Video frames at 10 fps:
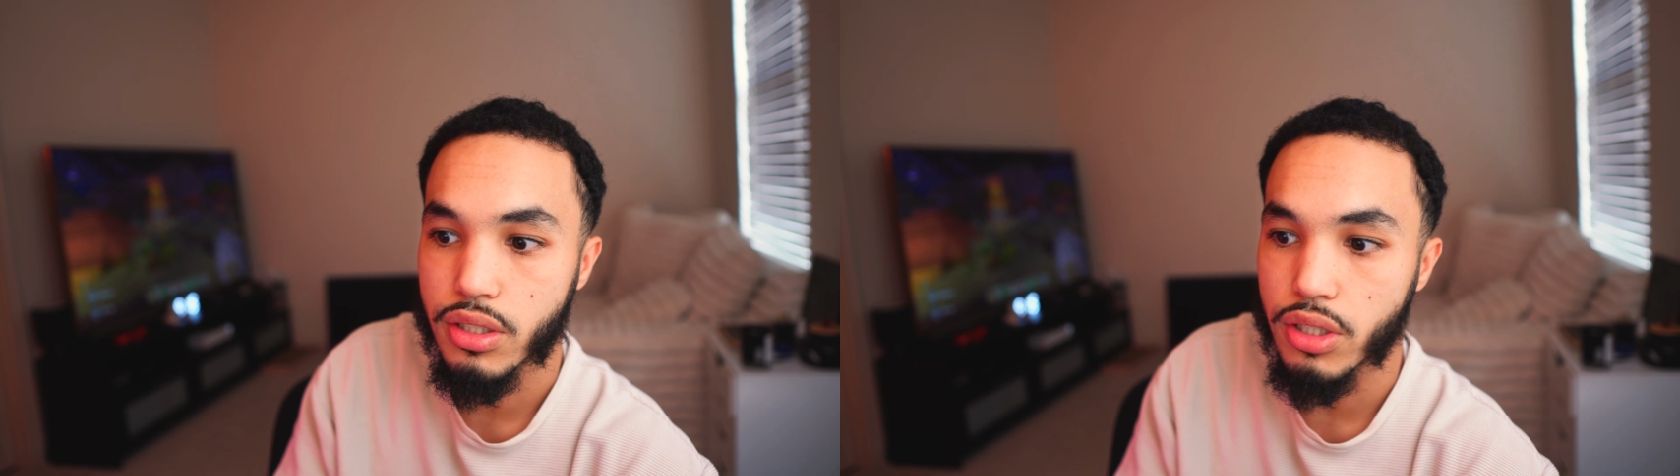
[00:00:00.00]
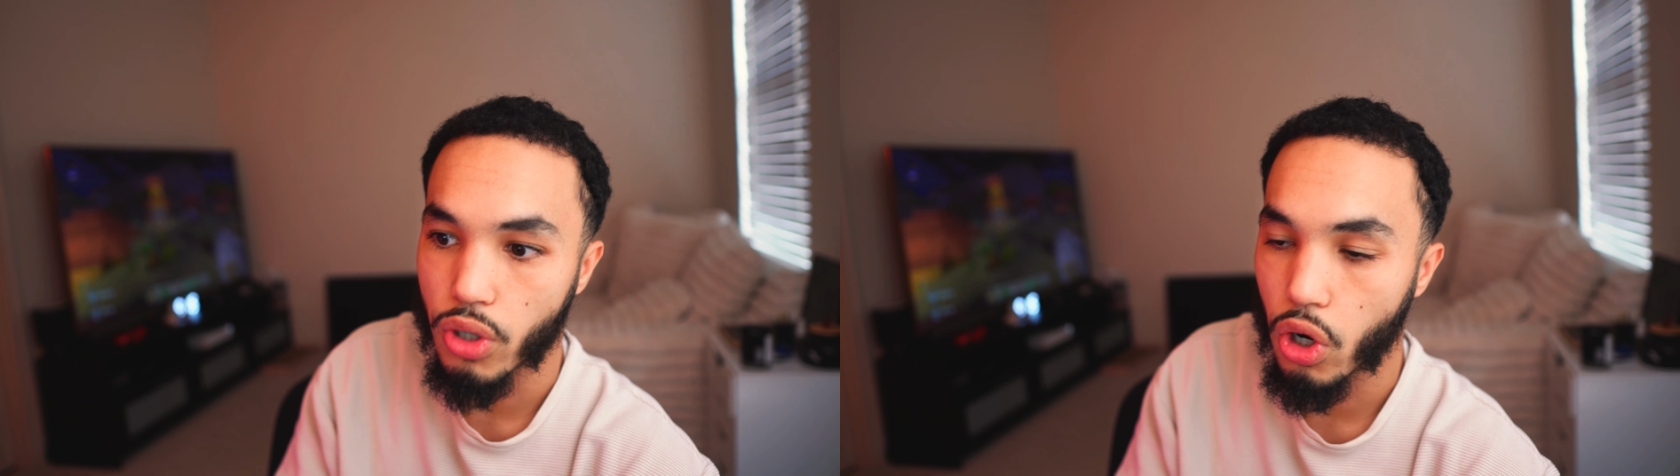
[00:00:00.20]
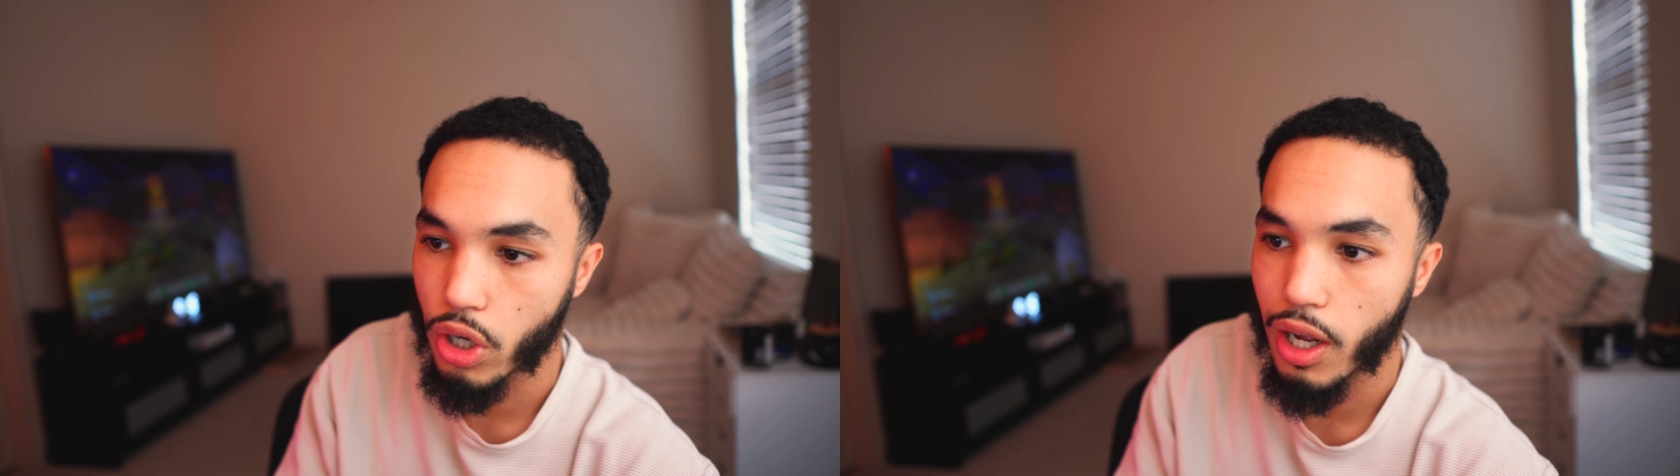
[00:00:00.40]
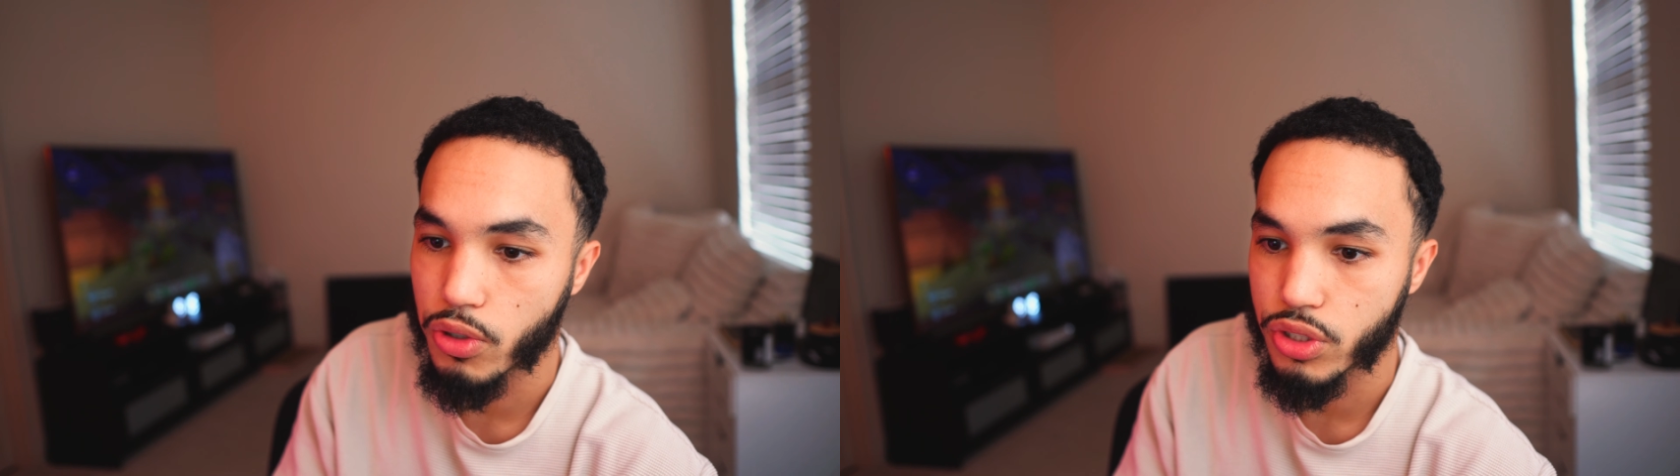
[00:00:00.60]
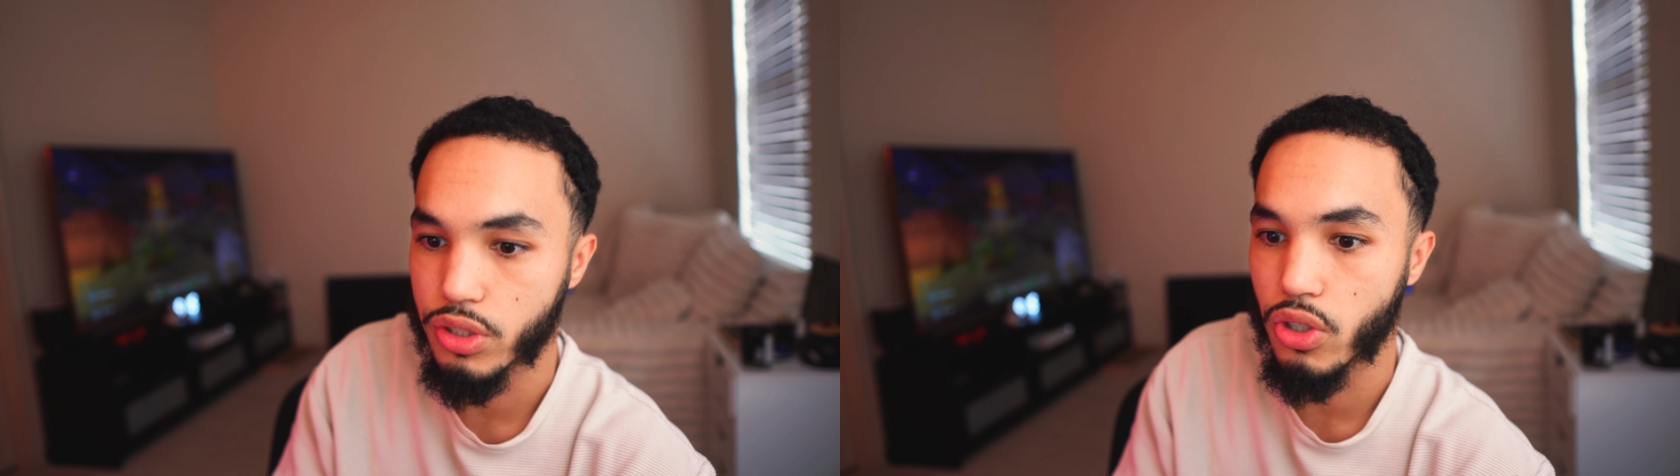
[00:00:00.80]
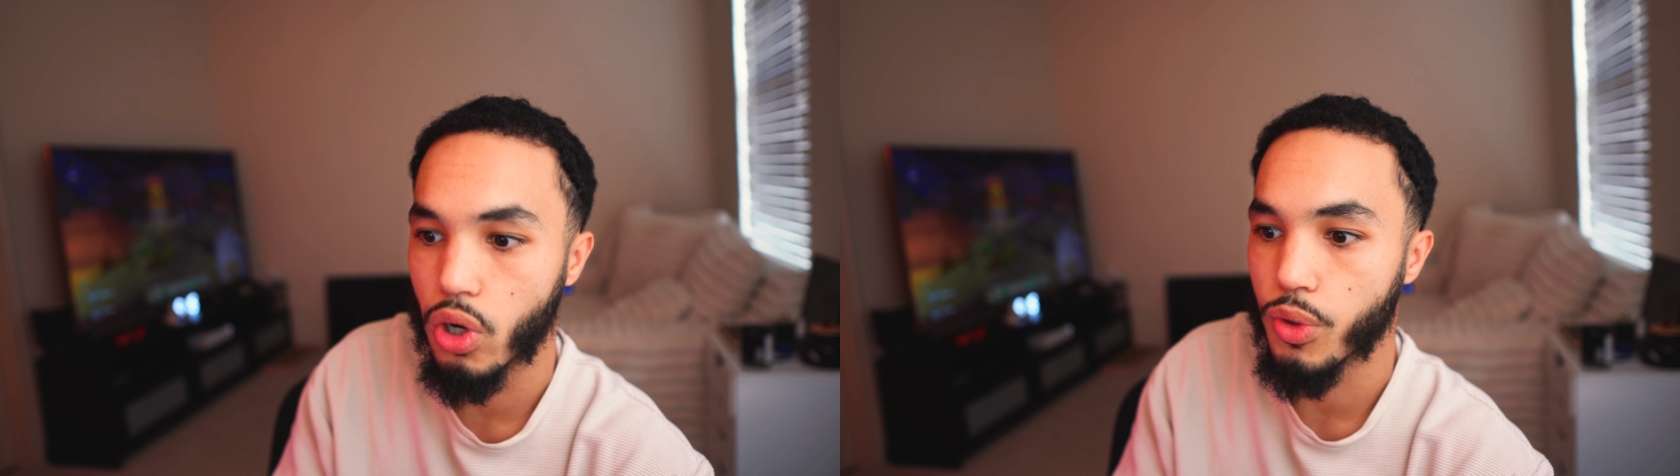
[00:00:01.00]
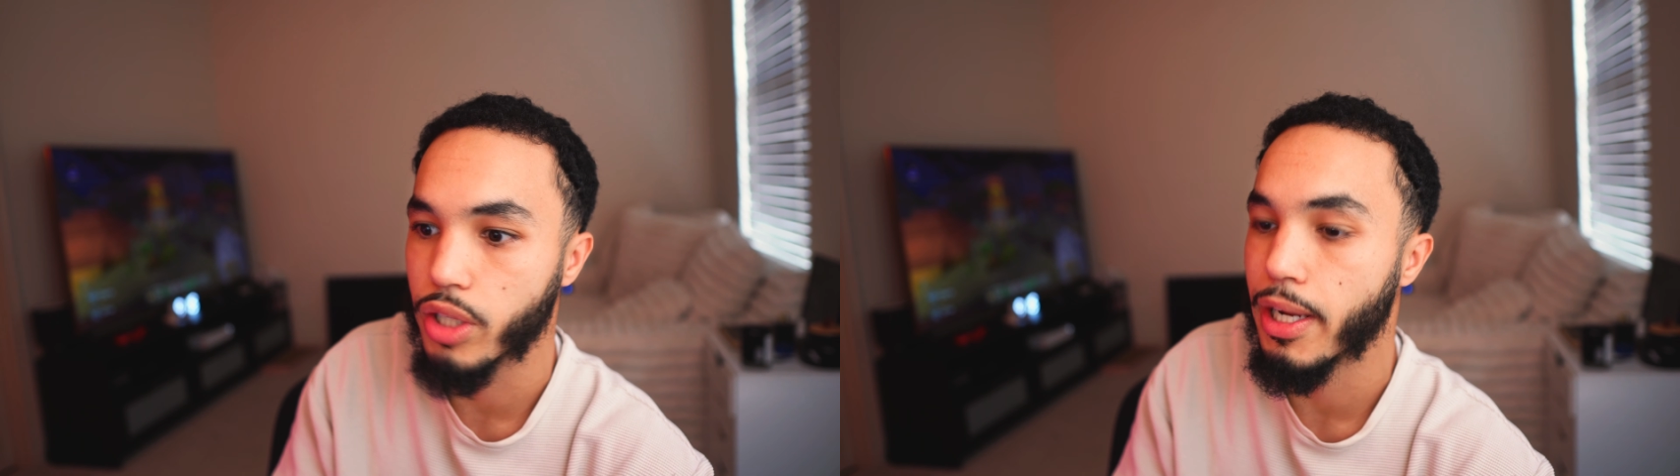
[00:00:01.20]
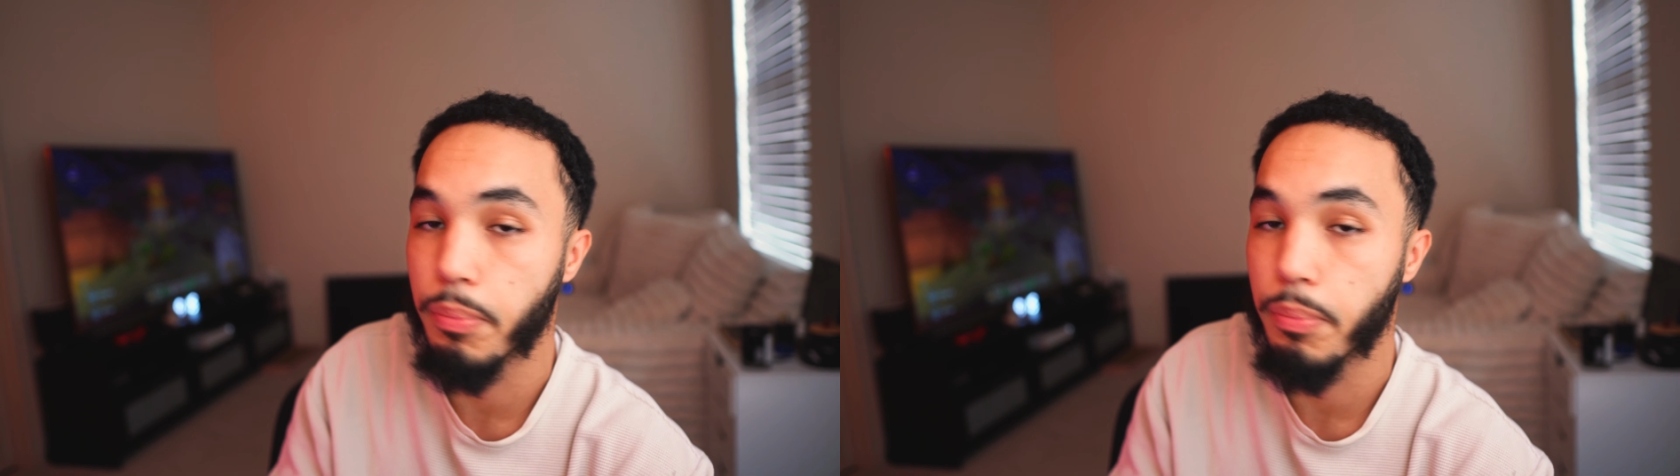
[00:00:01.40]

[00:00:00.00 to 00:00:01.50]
there are houses that are already made.